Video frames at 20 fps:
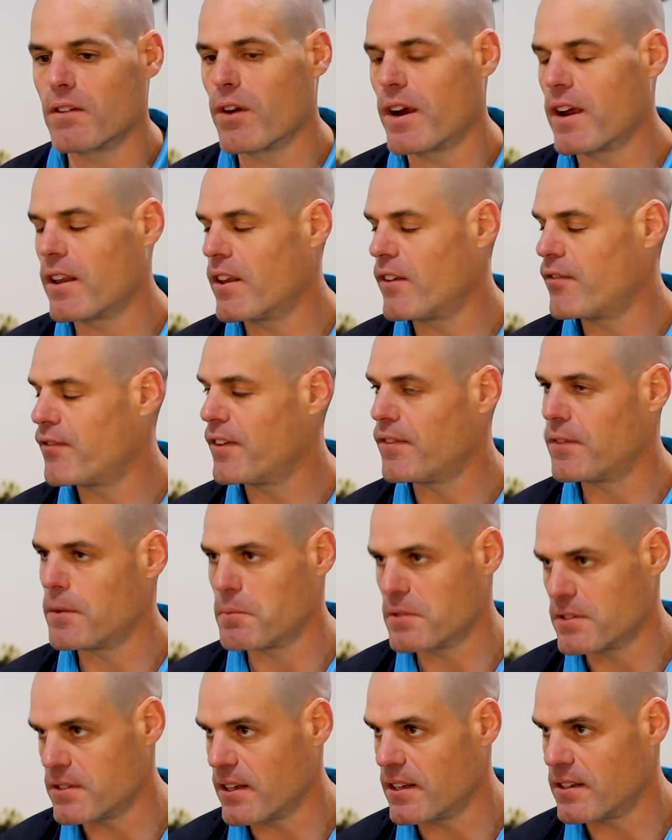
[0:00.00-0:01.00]
around that 50%
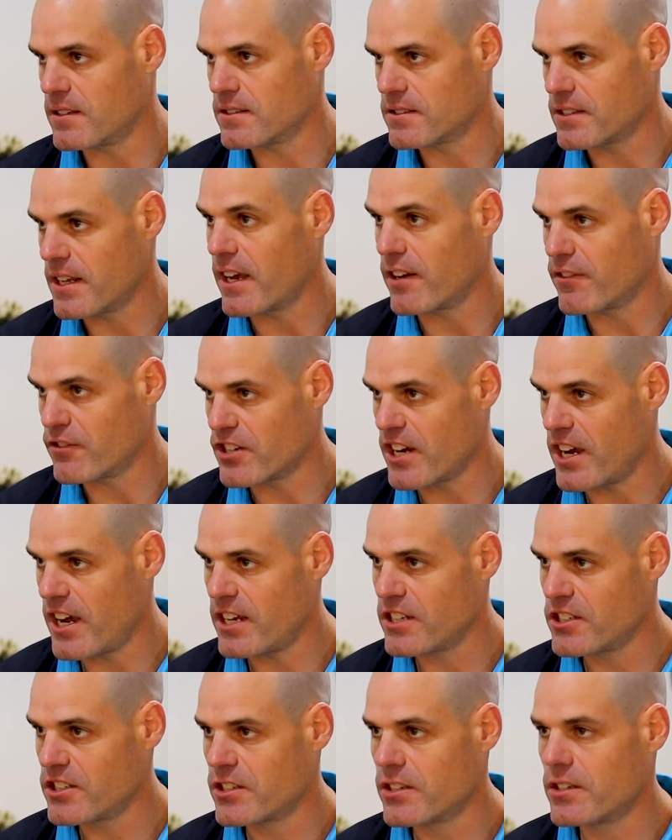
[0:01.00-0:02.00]
state of
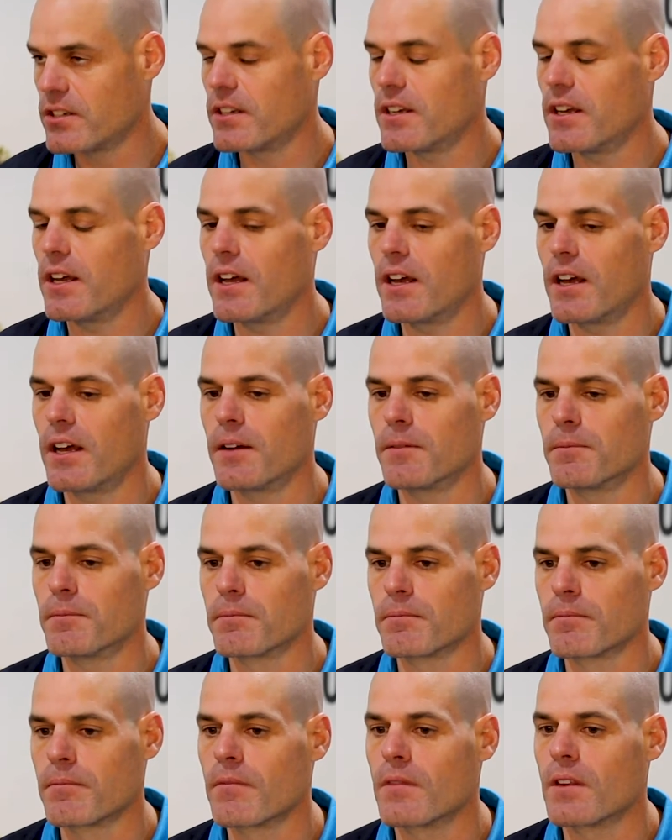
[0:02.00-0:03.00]
charge yeah.
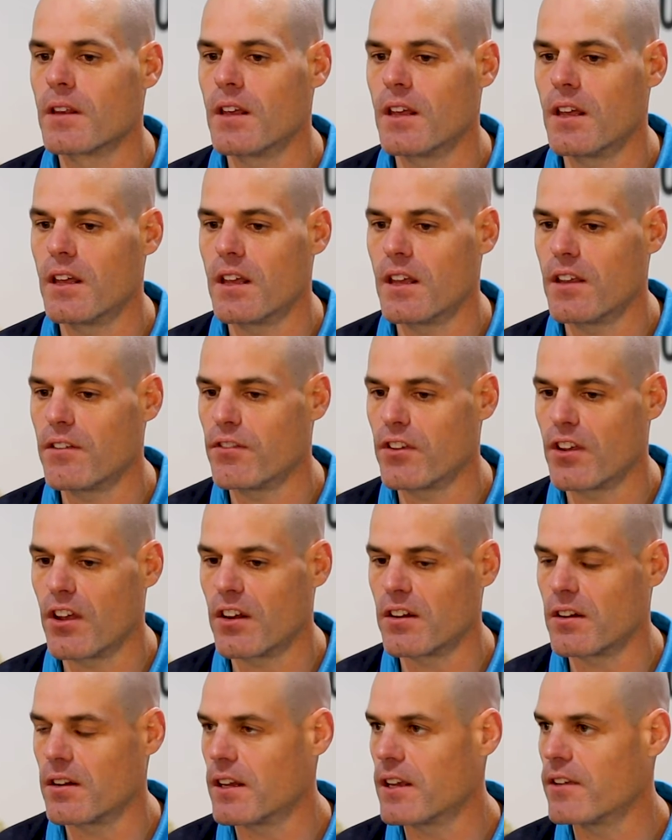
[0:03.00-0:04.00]
um, if you're
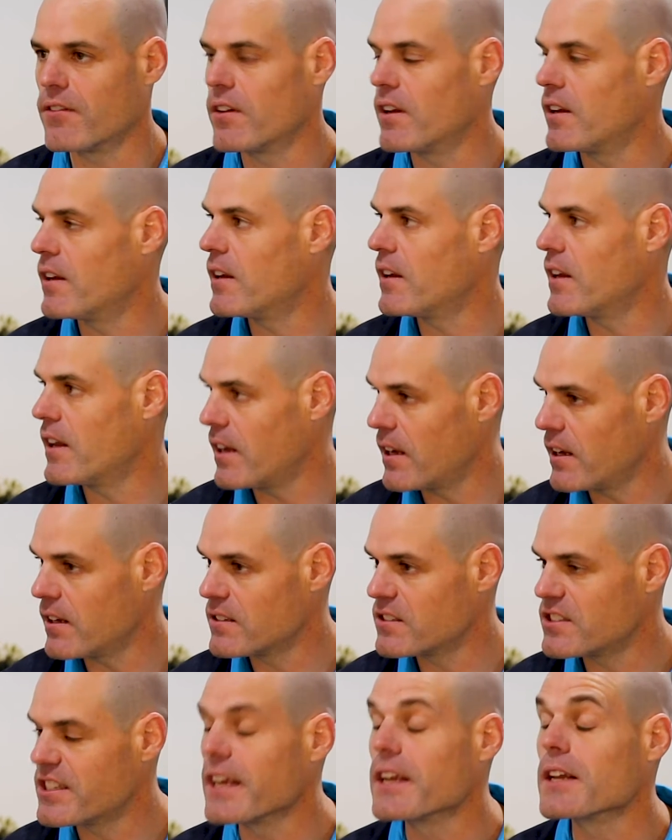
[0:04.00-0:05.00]
going to leave it at, at an
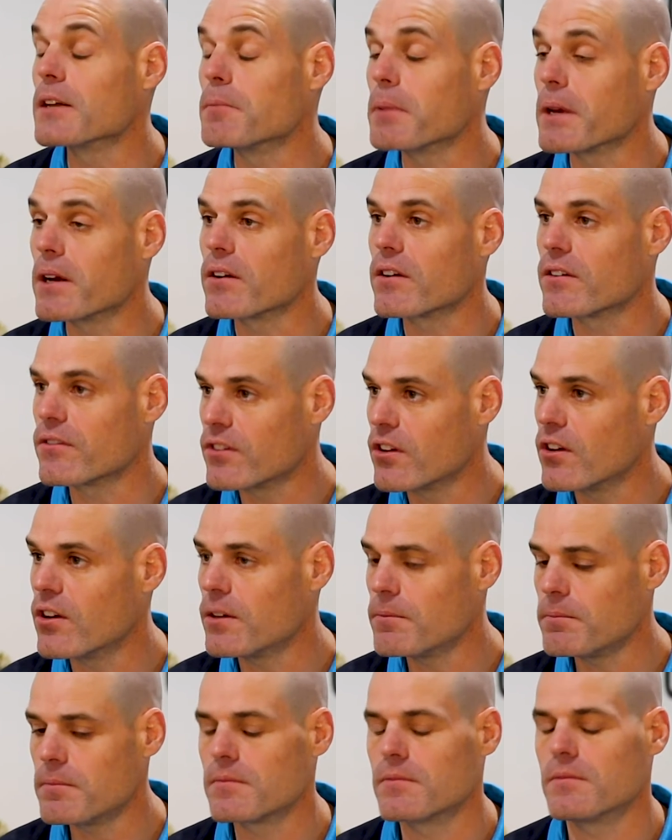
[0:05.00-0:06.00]
extended period of
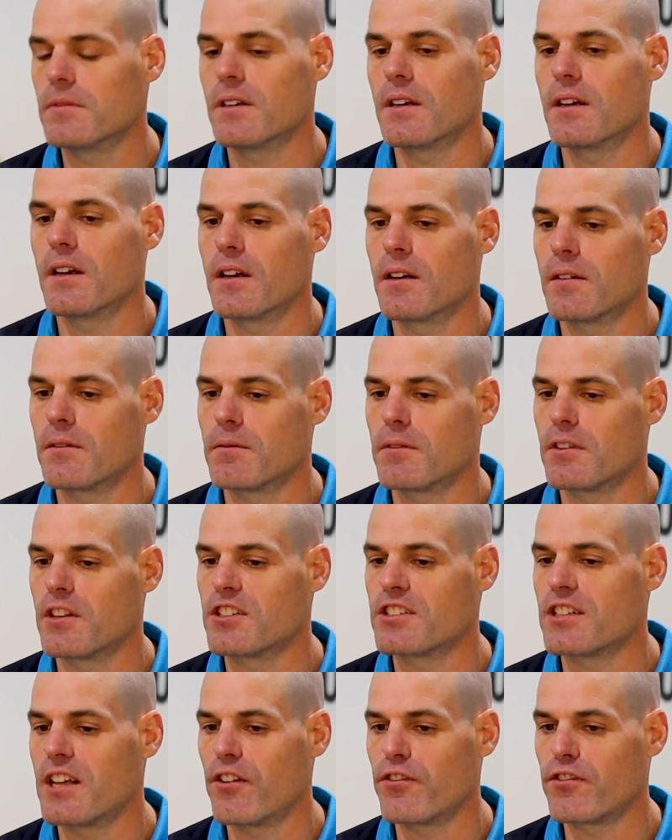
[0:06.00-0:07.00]
time. Uh, the
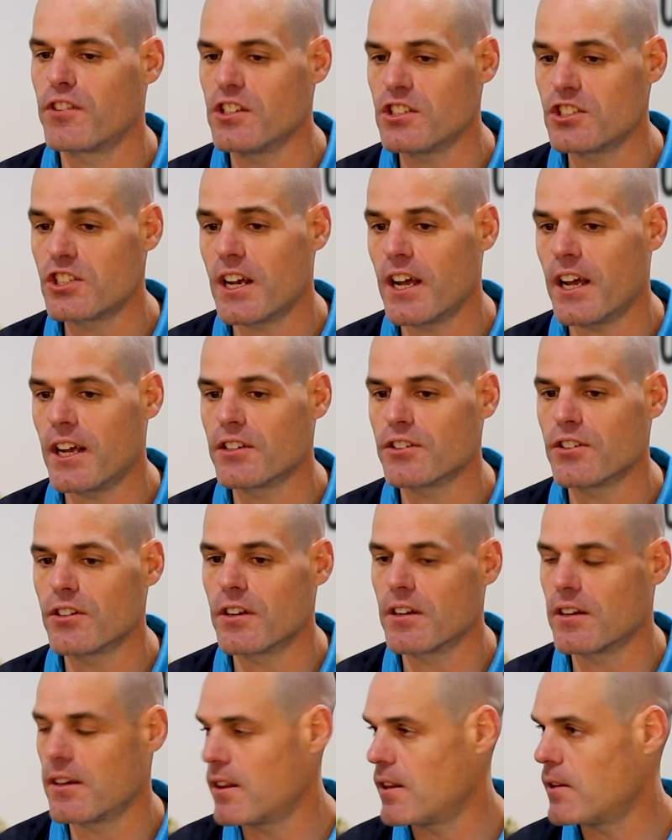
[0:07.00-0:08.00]
self discharge on
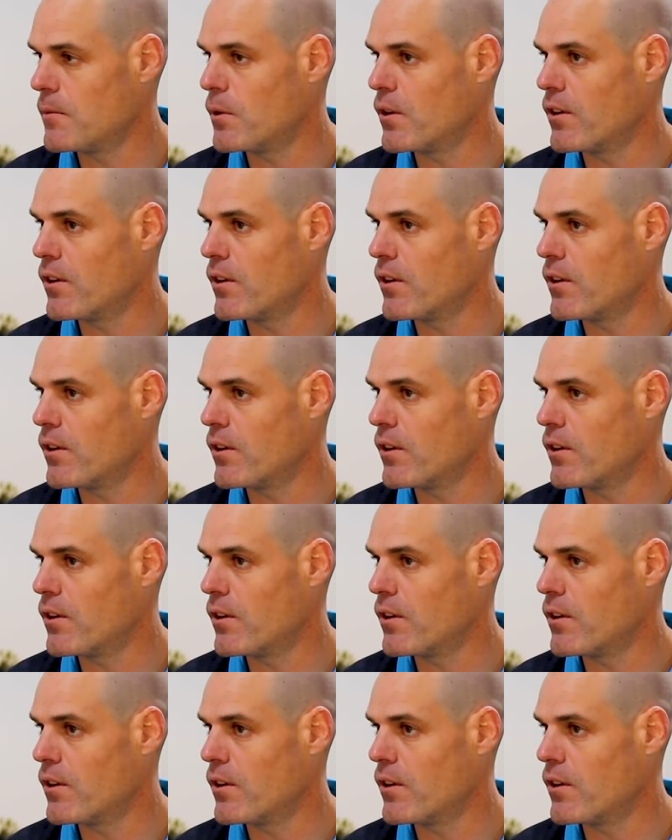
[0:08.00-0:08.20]
a lithium